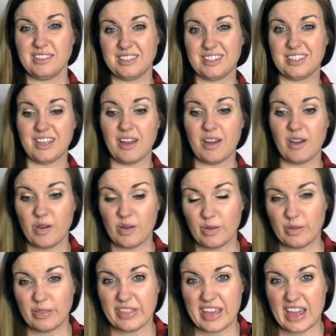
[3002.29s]

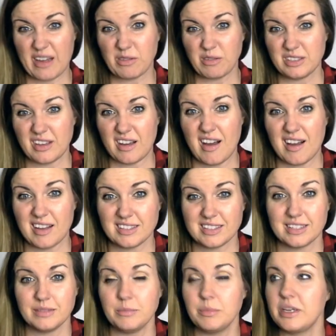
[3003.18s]
So that was
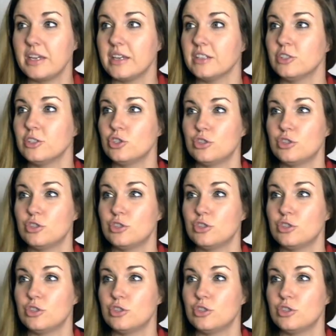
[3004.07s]
awesome because